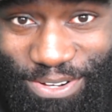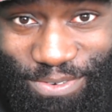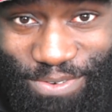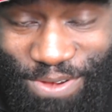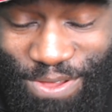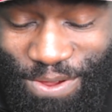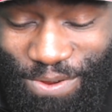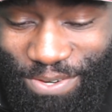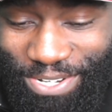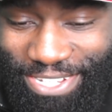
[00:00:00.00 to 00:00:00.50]
I
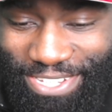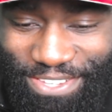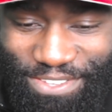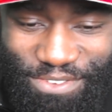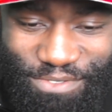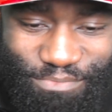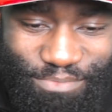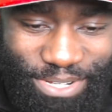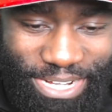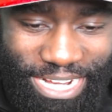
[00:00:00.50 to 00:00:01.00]
don't know.
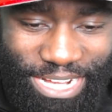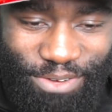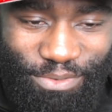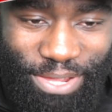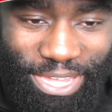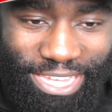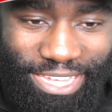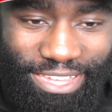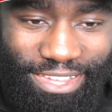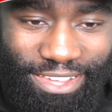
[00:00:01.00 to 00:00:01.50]
But
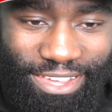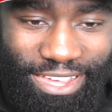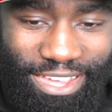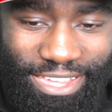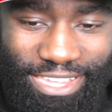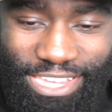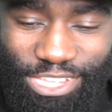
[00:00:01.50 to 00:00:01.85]
anyway, uh,